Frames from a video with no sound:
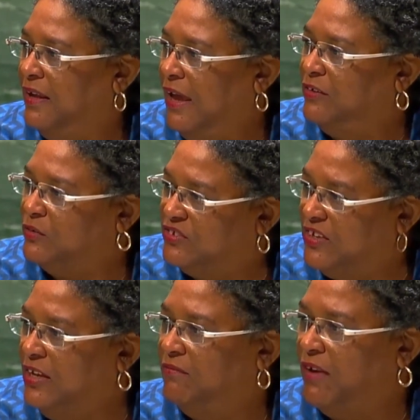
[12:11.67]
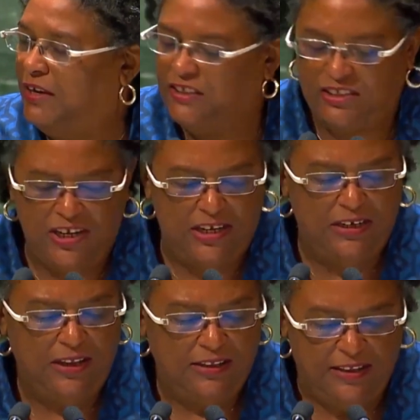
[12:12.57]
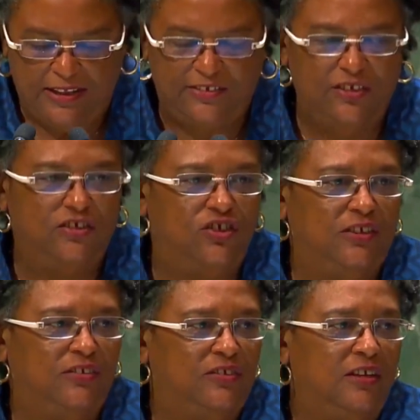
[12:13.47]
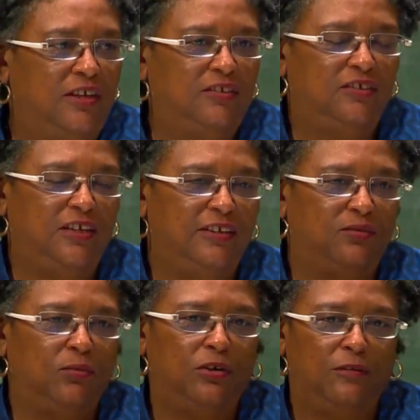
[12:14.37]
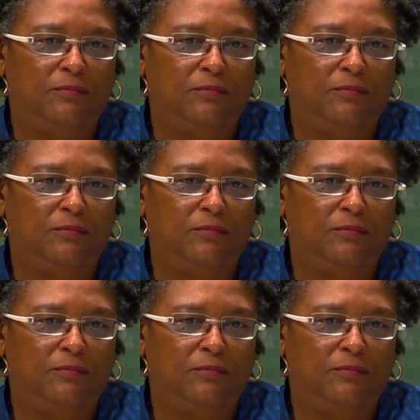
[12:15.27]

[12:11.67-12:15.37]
and to save and attain the SDGs in today's world.